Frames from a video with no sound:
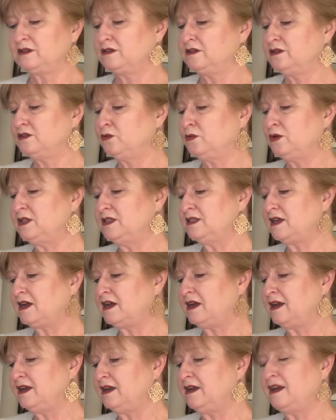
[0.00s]
Because once
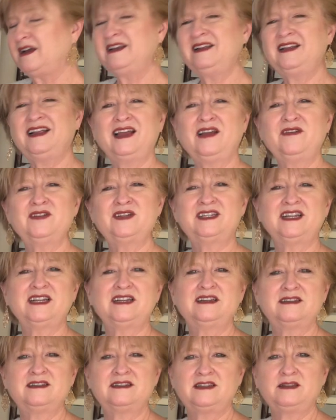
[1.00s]
I have a
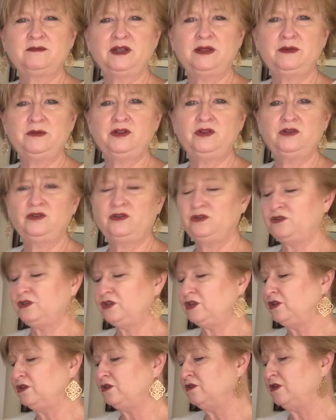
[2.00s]
tendency, maybe you do
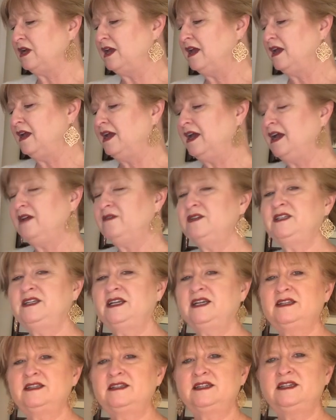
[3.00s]
too, I have a
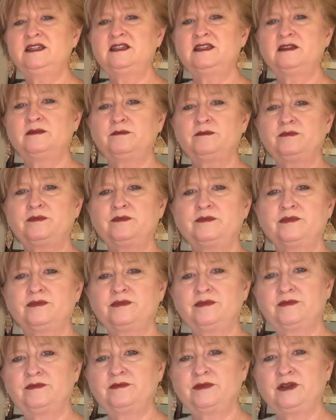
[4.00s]
tendency to
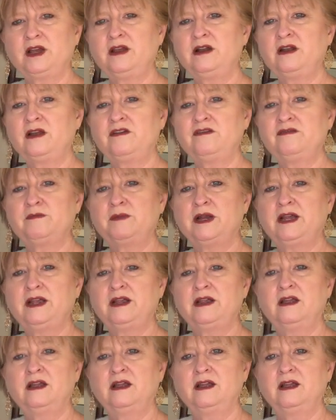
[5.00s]
cut off my